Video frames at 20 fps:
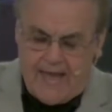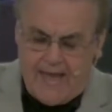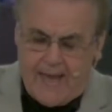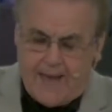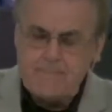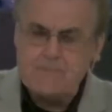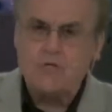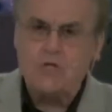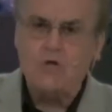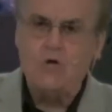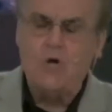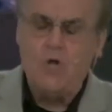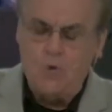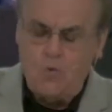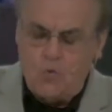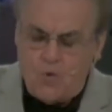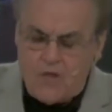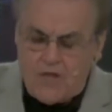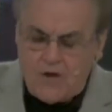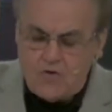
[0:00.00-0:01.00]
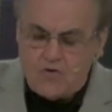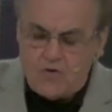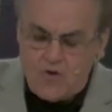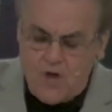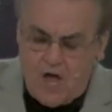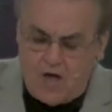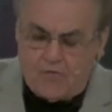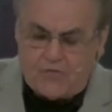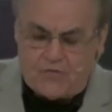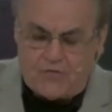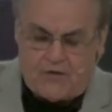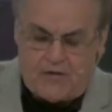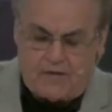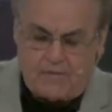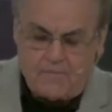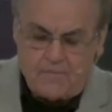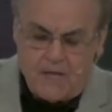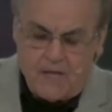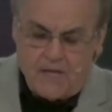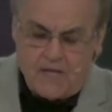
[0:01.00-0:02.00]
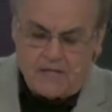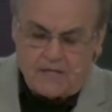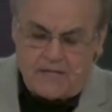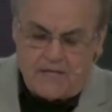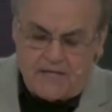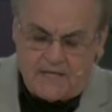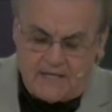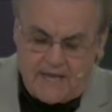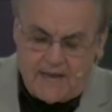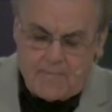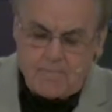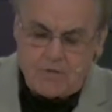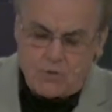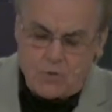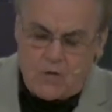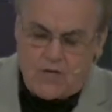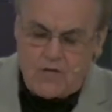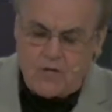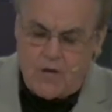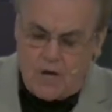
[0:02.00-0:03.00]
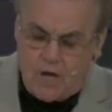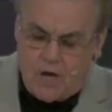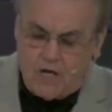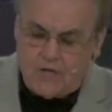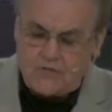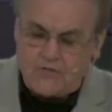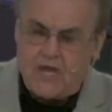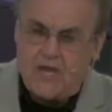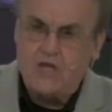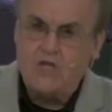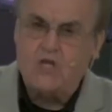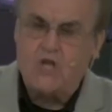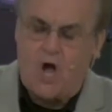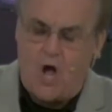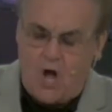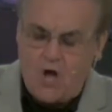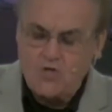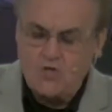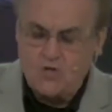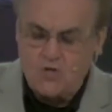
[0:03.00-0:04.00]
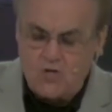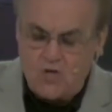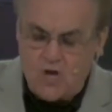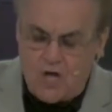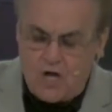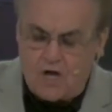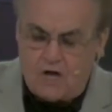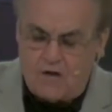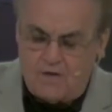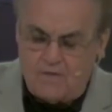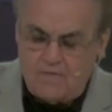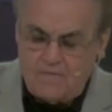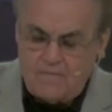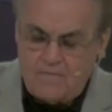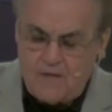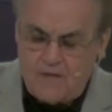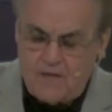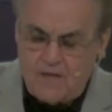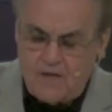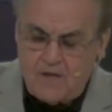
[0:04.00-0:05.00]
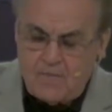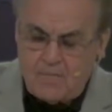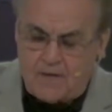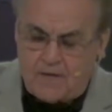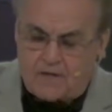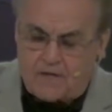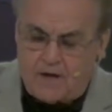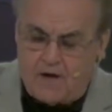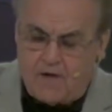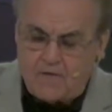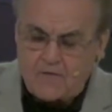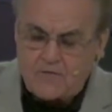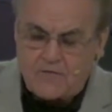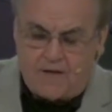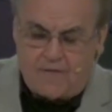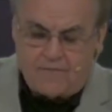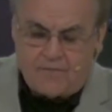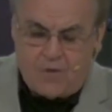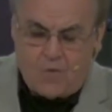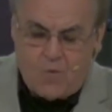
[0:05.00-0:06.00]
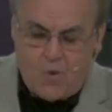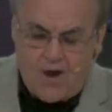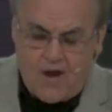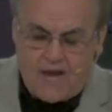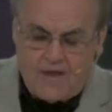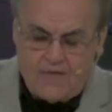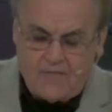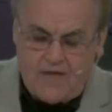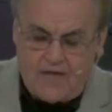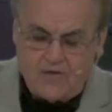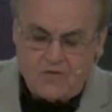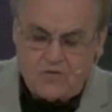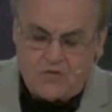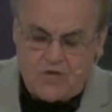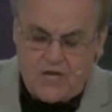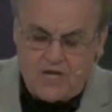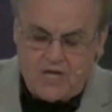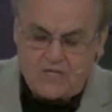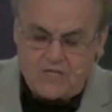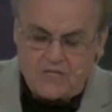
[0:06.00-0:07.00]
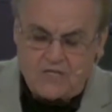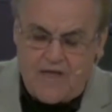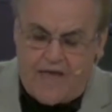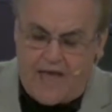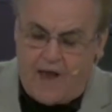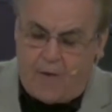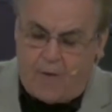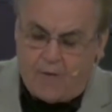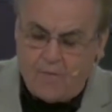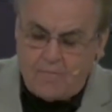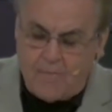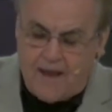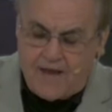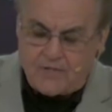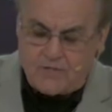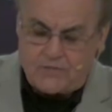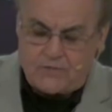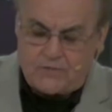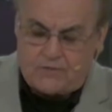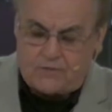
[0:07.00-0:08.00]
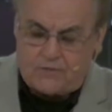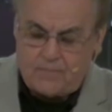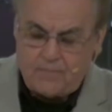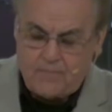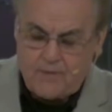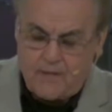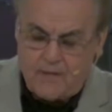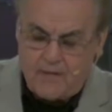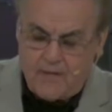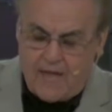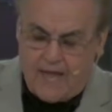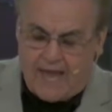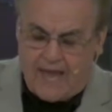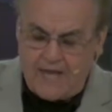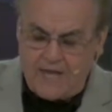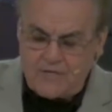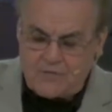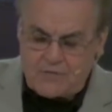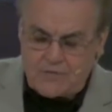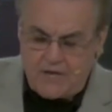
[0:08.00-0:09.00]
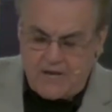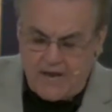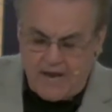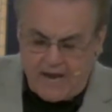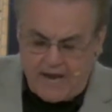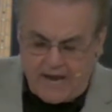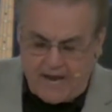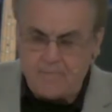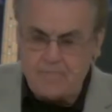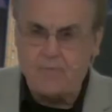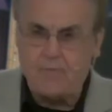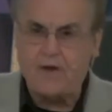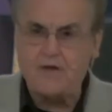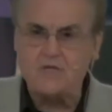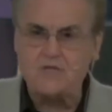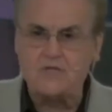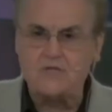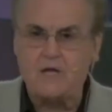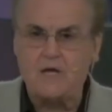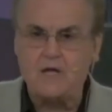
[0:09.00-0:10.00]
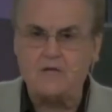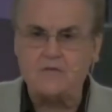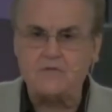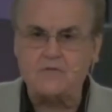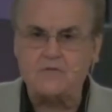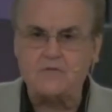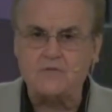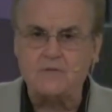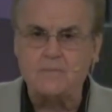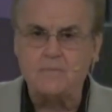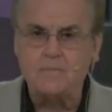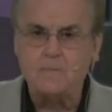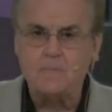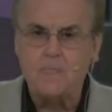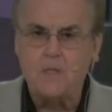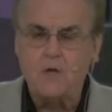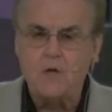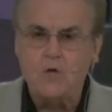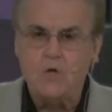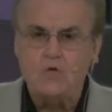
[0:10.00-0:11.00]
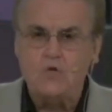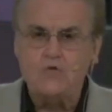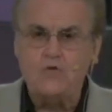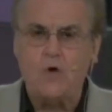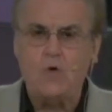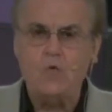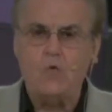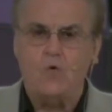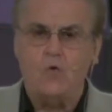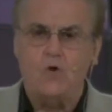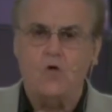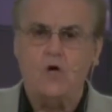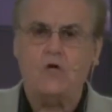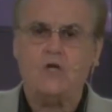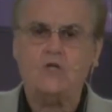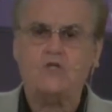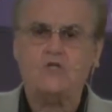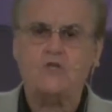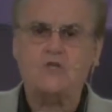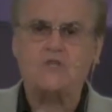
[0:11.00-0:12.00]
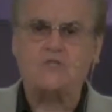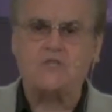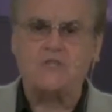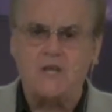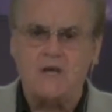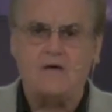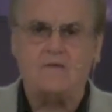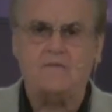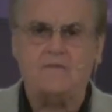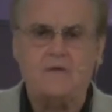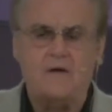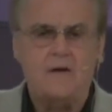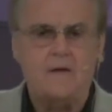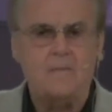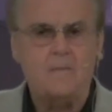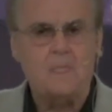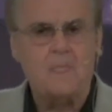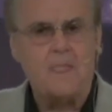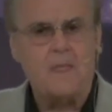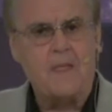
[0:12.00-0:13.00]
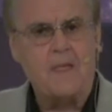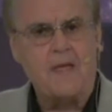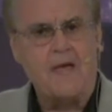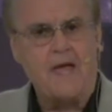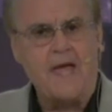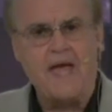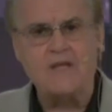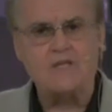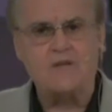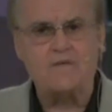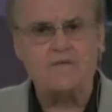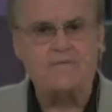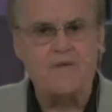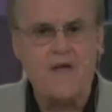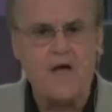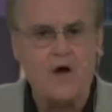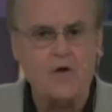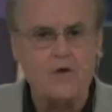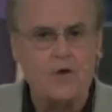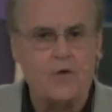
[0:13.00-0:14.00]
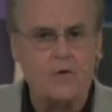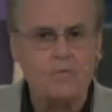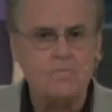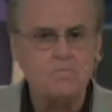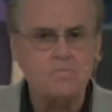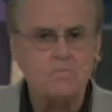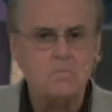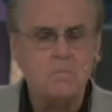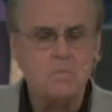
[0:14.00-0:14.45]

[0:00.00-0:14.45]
absolutely nothing can get between us and God's love because of the way that Jesus, our Master, has embraced us. Don't look at yourself as a failure.